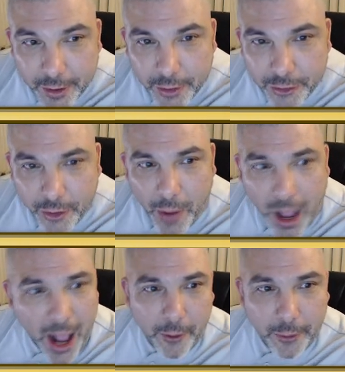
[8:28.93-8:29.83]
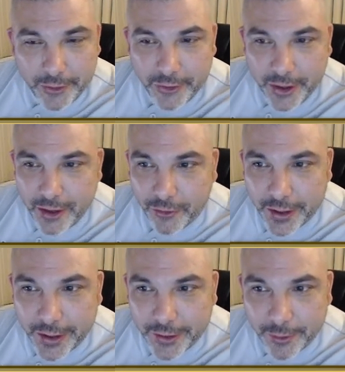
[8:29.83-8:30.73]
So how is he
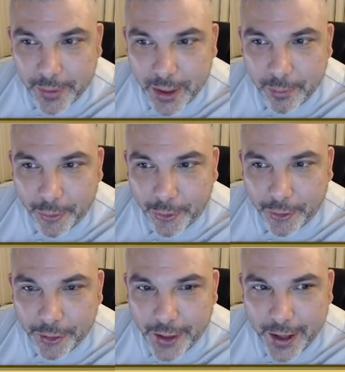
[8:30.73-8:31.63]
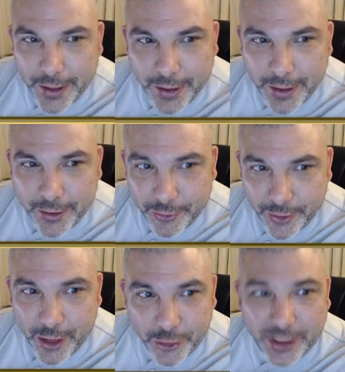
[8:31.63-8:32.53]
fighting the people that he is
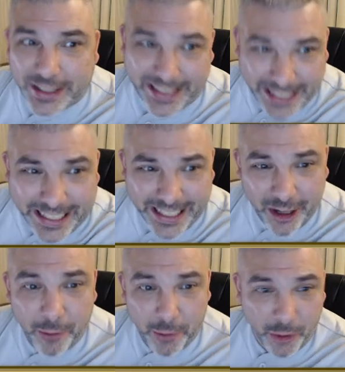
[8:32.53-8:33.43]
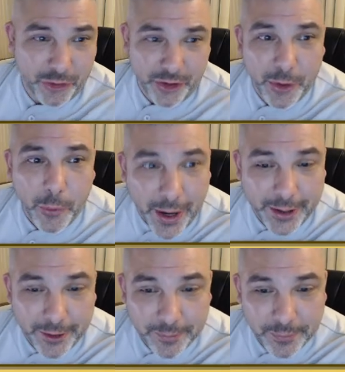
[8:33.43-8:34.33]
actually leading, almost, in a
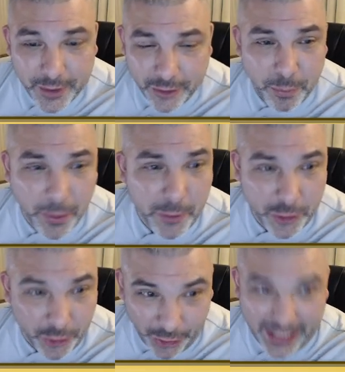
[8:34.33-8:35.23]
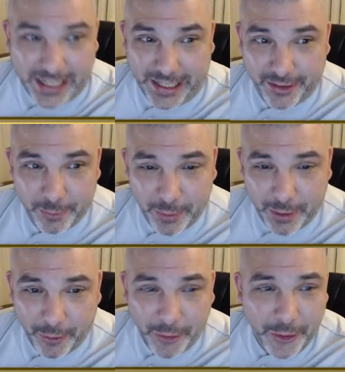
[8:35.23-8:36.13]
way? Because he's pretty much leading these
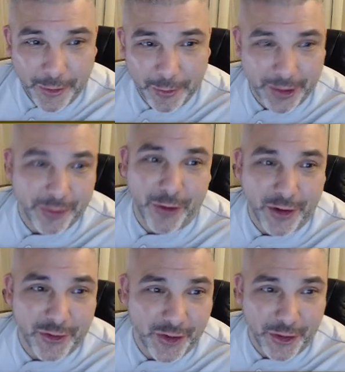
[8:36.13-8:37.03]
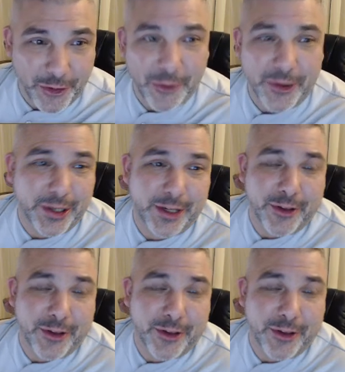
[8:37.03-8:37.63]
people when his face is on the coin.